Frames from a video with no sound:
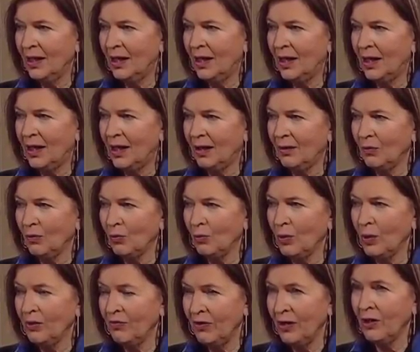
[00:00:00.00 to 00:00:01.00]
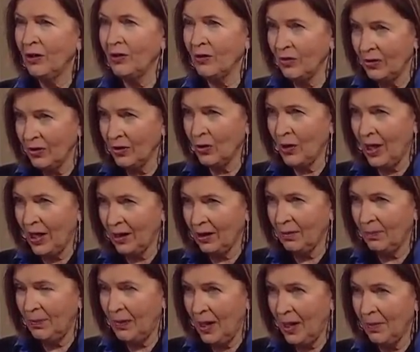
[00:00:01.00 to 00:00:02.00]
uh, revered the crack
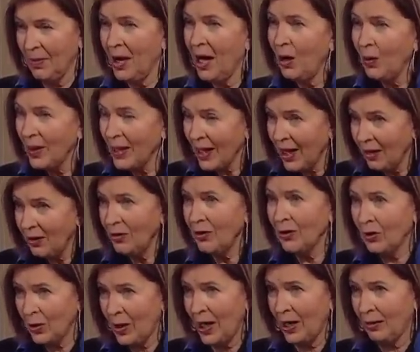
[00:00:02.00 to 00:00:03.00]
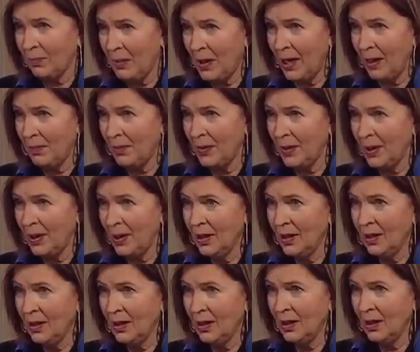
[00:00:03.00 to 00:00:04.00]
pipe, how he held the crack pipe. Yes.
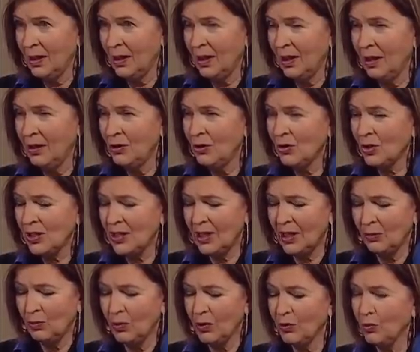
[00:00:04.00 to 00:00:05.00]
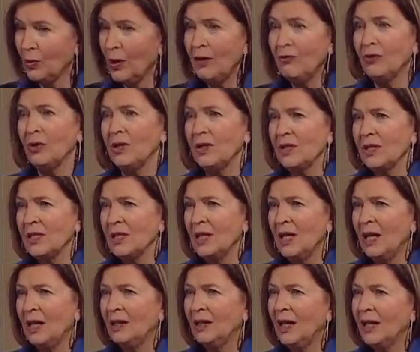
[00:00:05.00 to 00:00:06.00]
And you said with reverence,
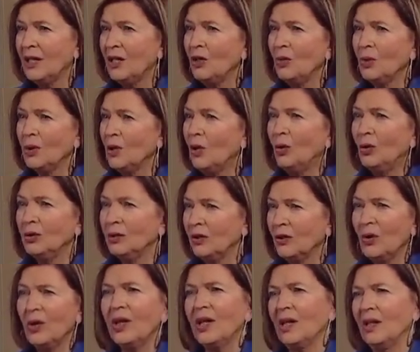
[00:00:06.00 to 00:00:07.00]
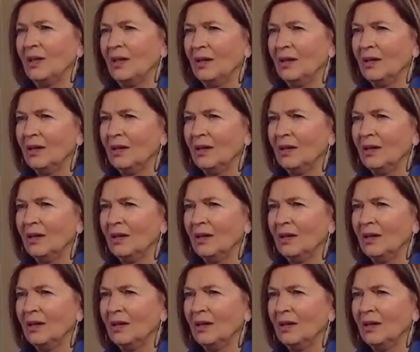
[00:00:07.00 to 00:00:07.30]
like you would hold a cricket.